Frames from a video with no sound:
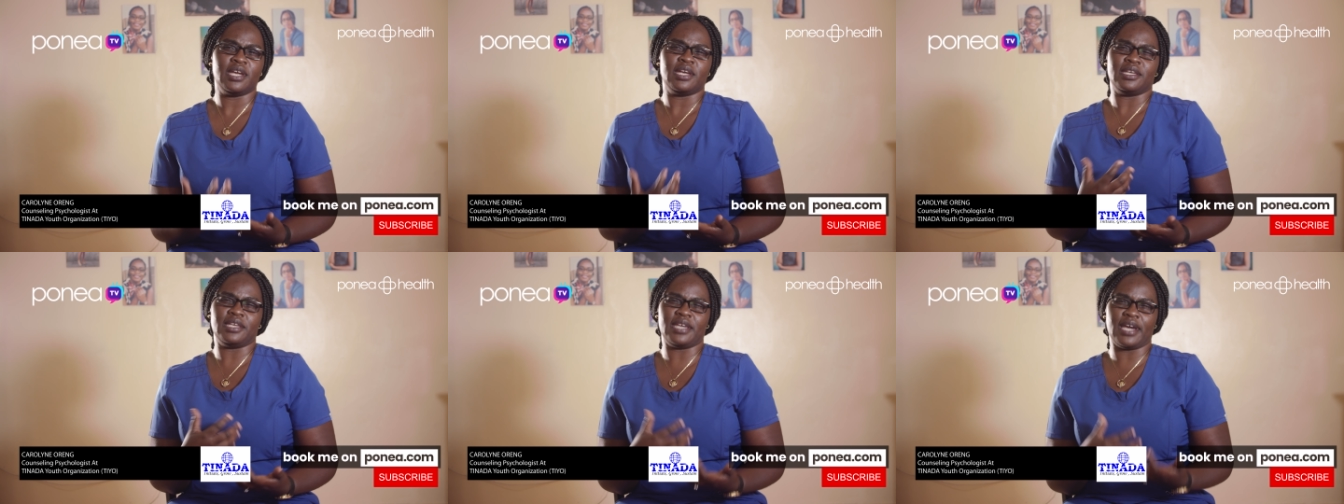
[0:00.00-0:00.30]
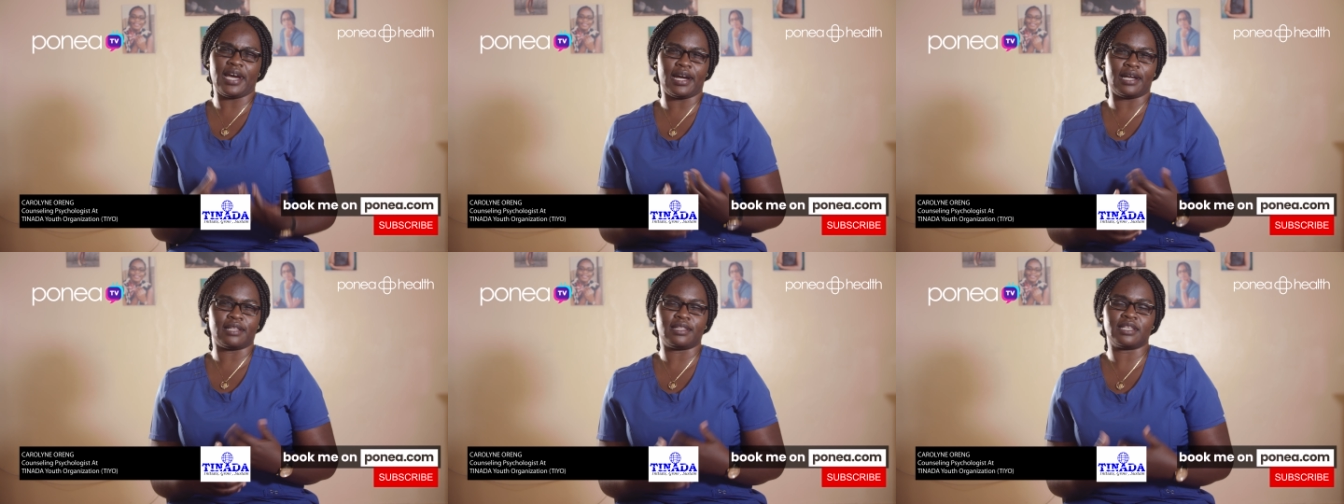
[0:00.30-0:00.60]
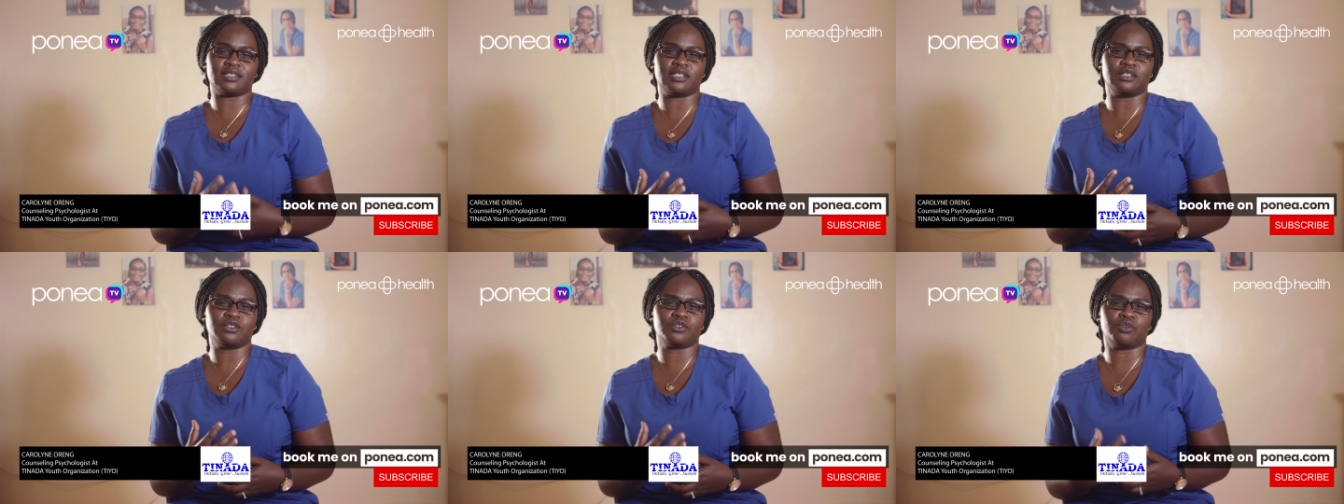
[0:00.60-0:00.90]
yeah,
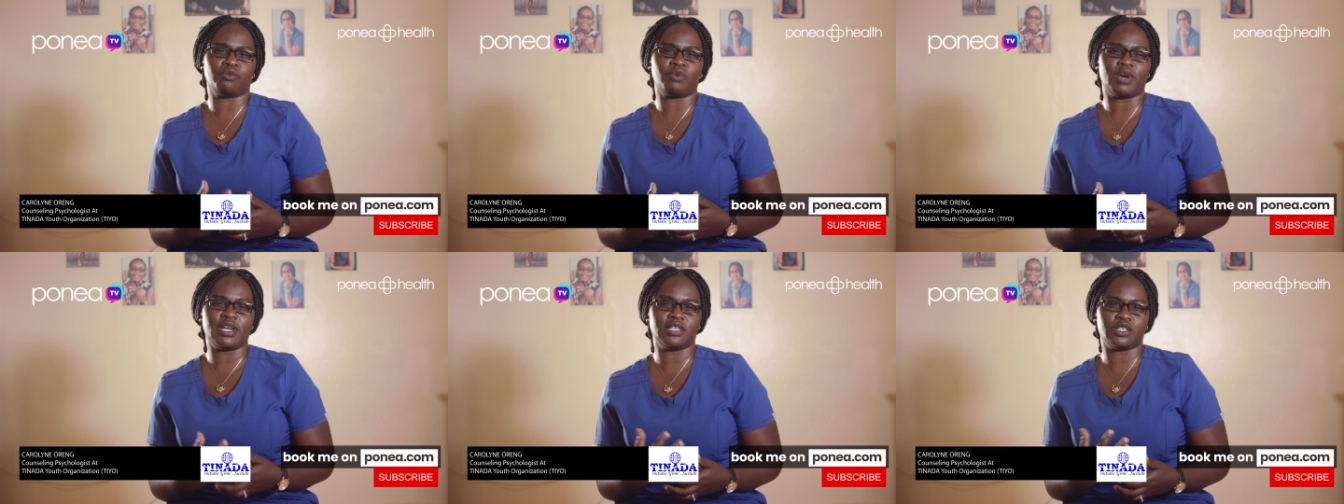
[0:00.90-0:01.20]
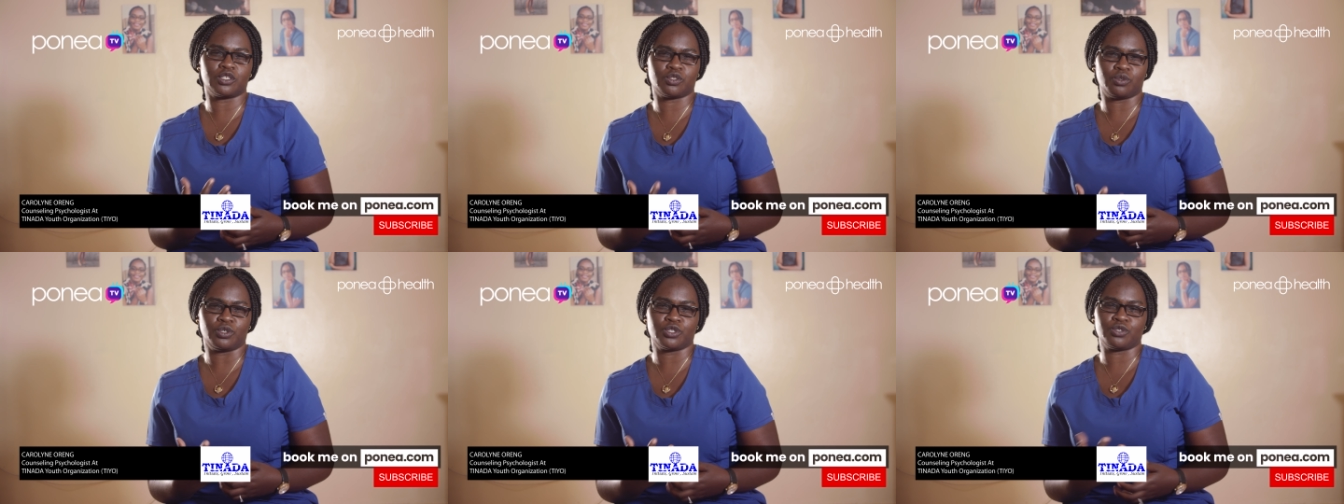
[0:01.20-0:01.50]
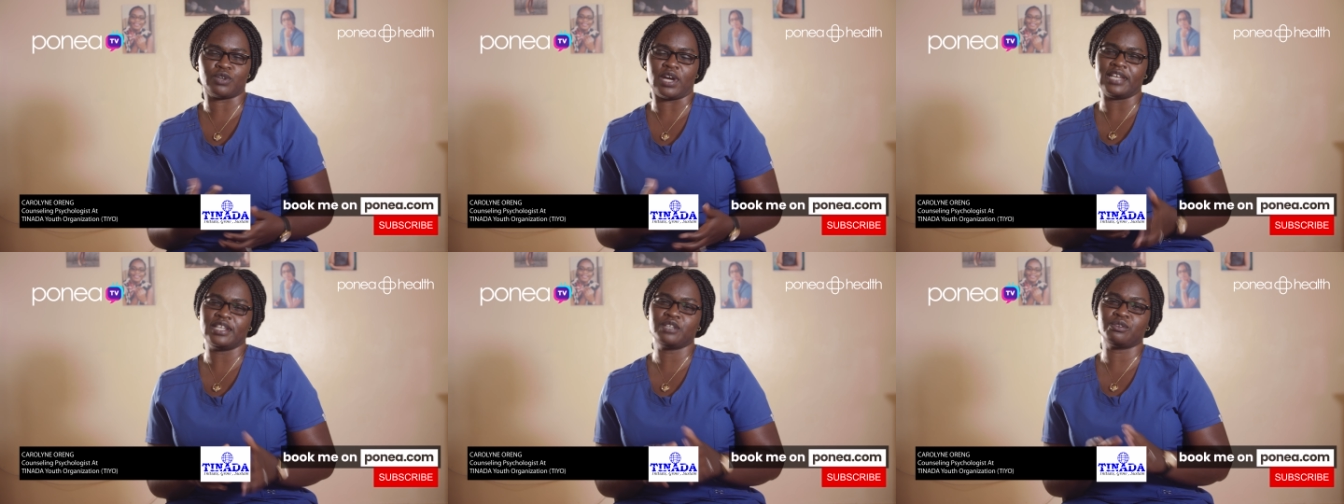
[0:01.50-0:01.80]
that's the reason why they stole,
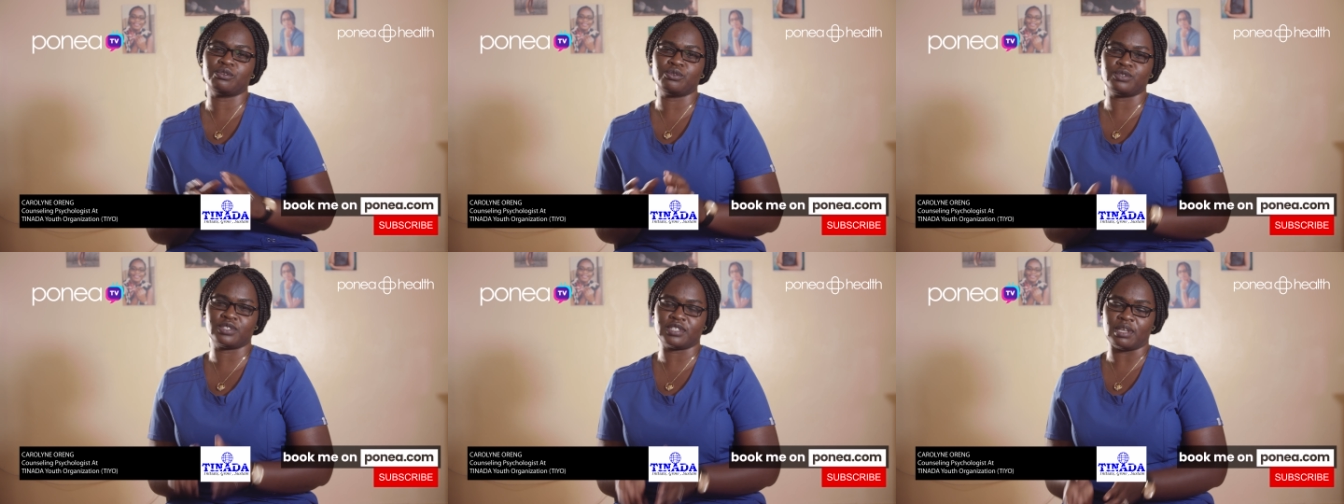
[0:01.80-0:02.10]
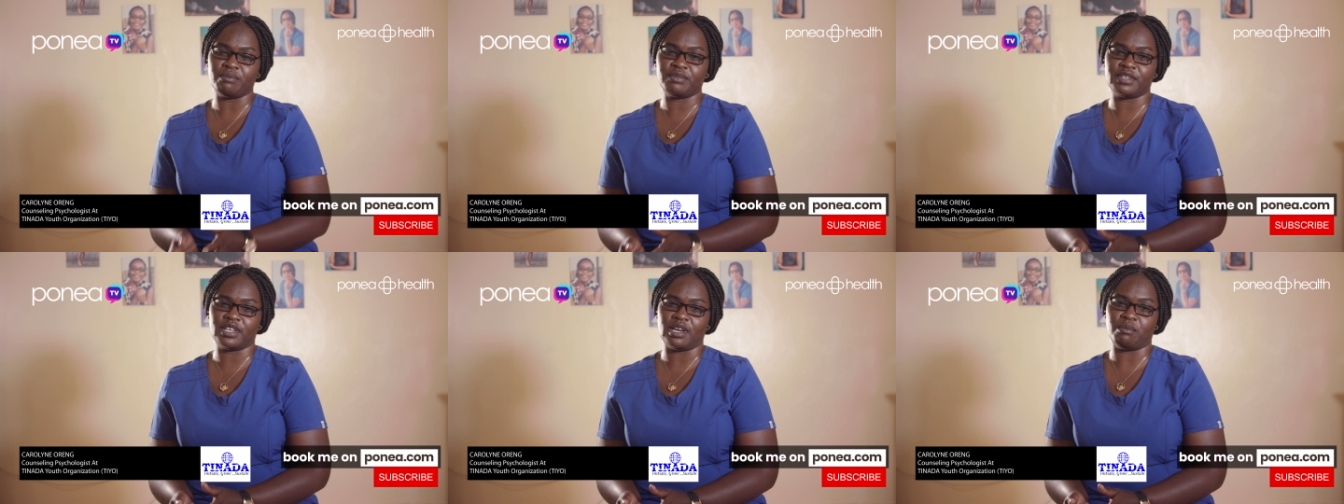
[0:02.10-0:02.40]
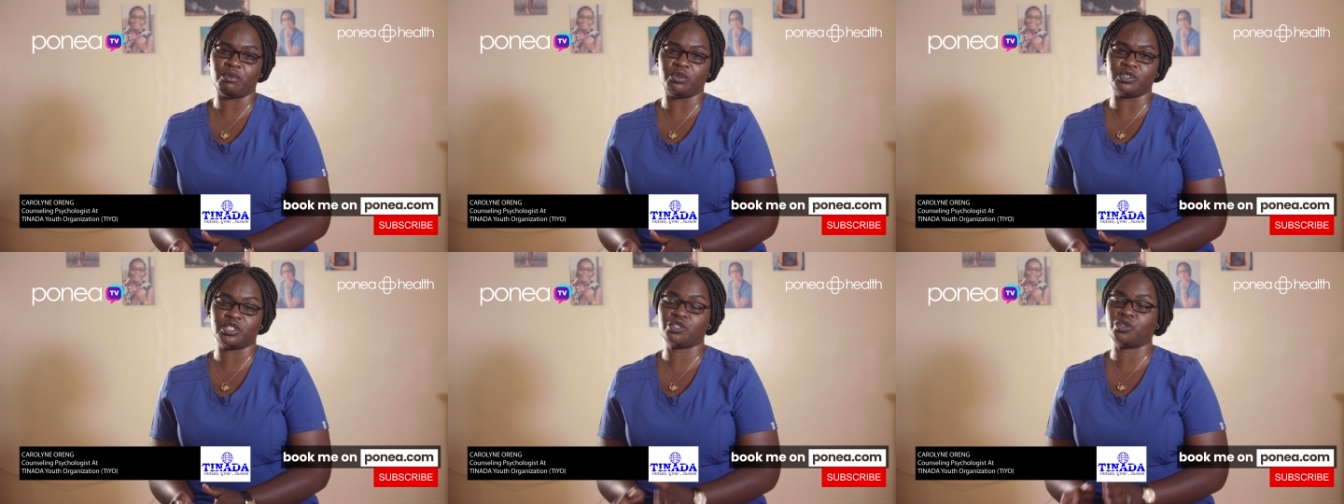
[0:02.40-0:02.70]
so I need to do something
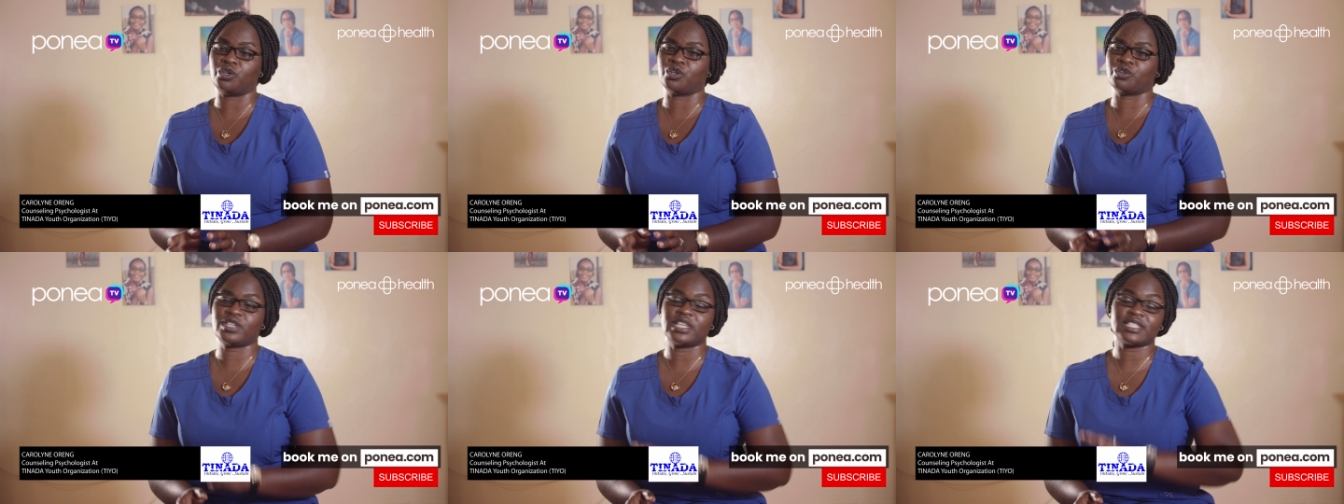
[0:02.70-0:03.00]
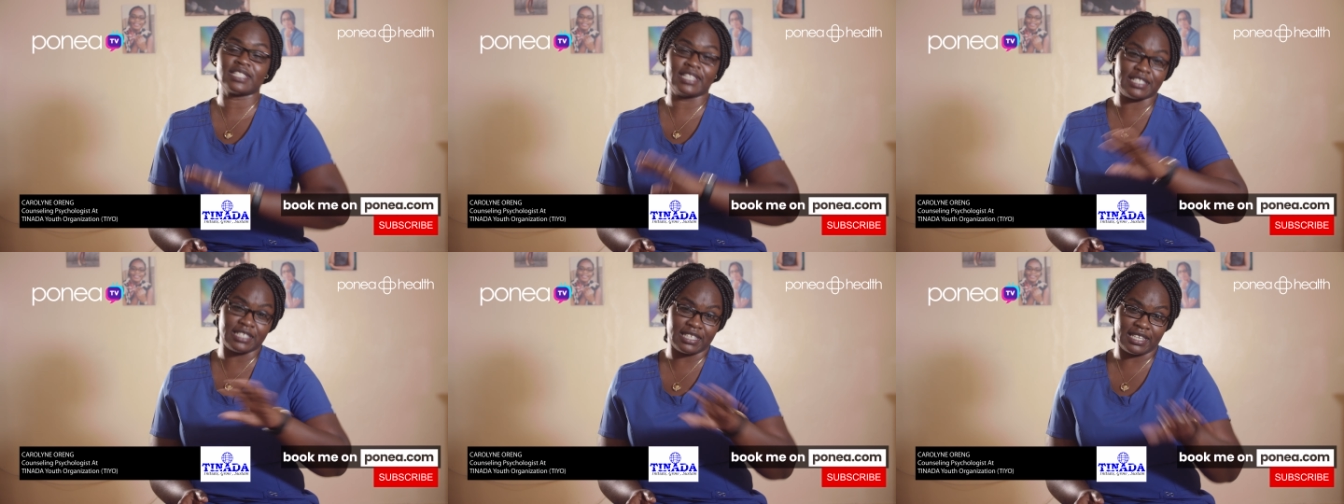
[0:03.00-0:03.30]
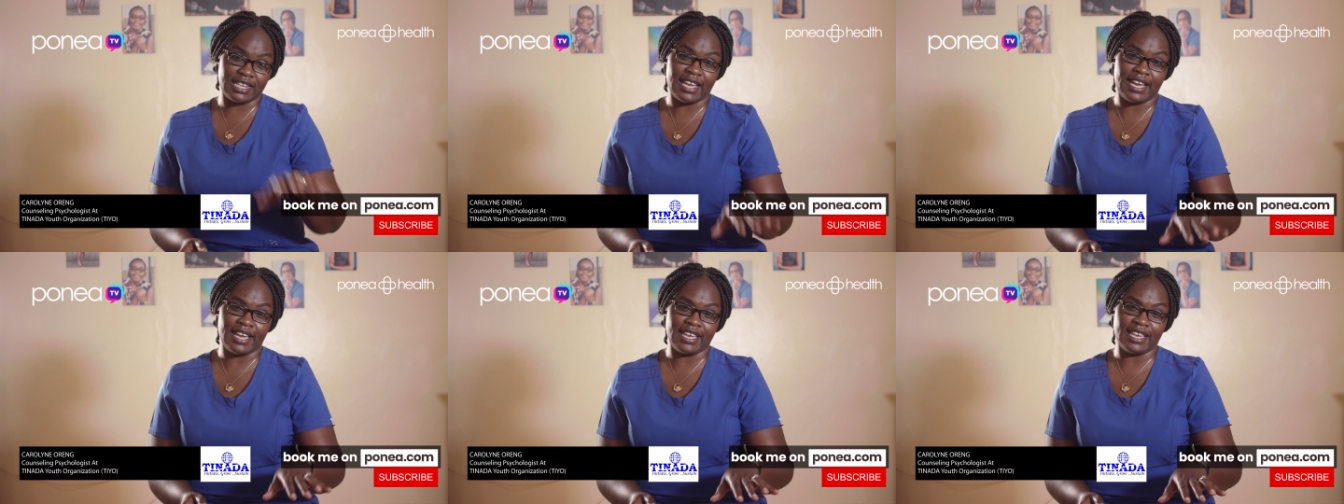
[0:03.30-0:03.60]
about it, or just let it
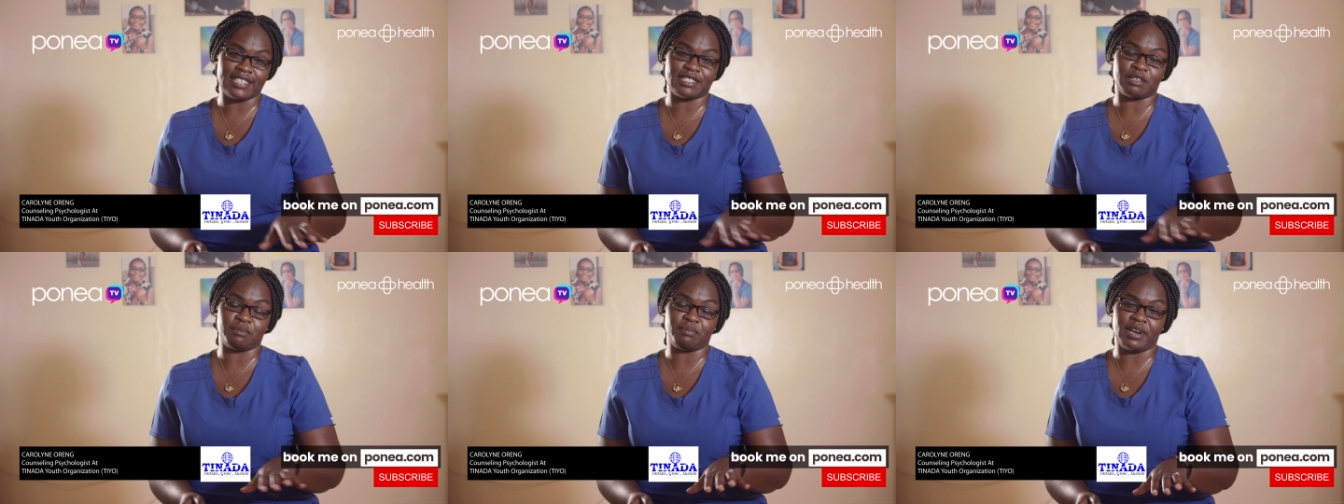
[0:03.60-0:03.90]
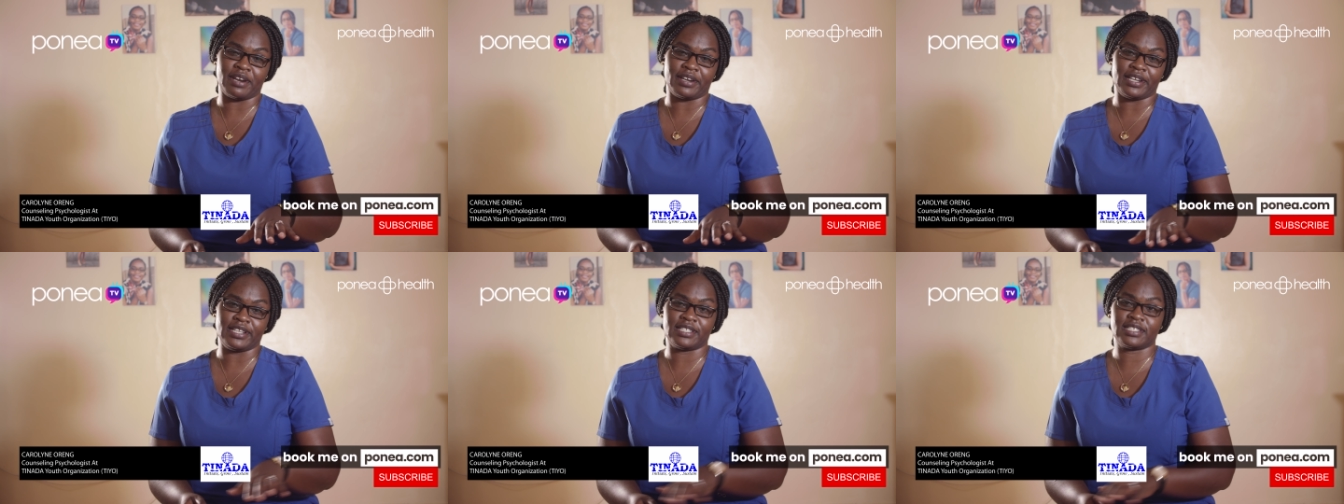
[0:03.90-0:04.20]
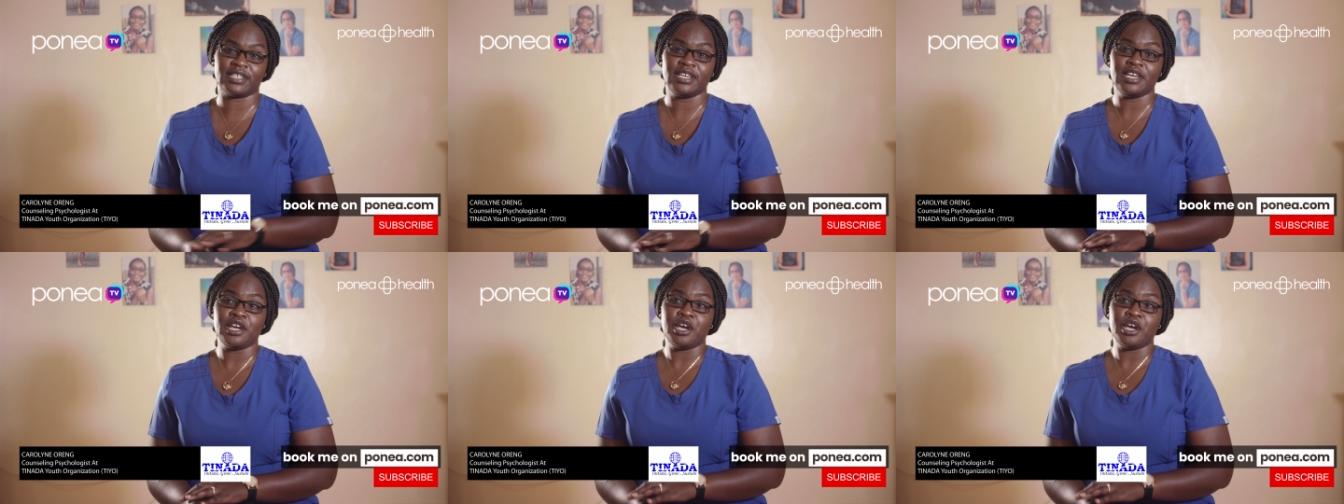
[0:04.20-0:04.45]
lie as a parent.